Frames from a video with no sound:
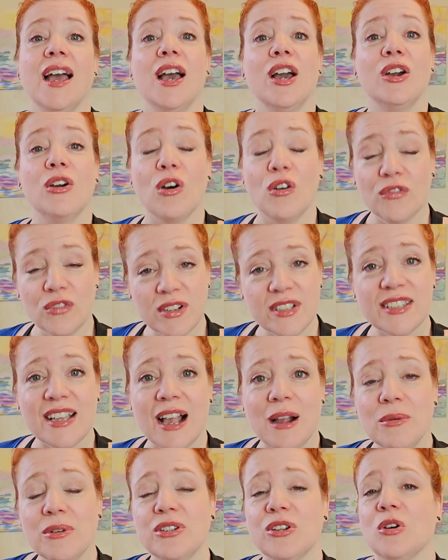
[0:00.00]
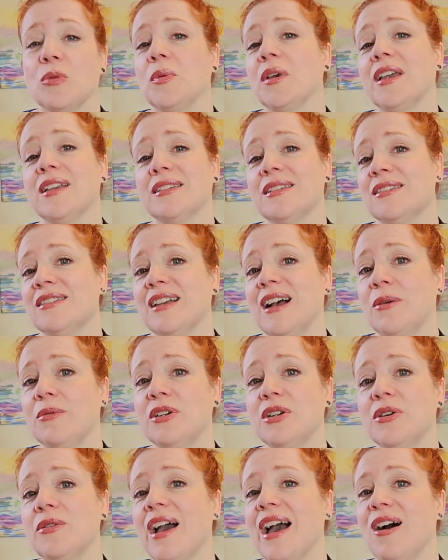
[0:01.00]
go for sourdough, because the
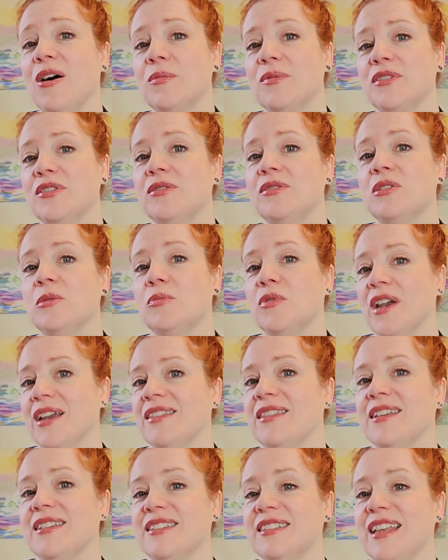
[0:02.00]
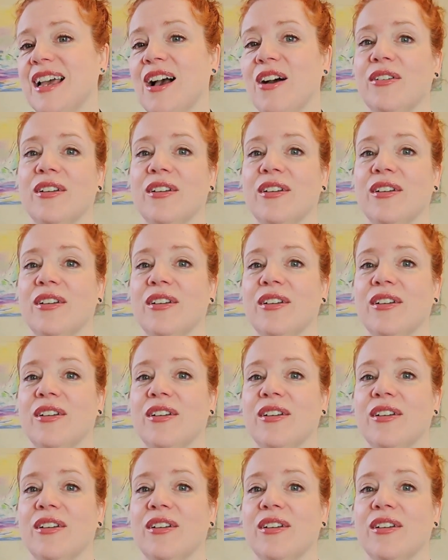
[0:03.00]
sourdough helps you to break things down,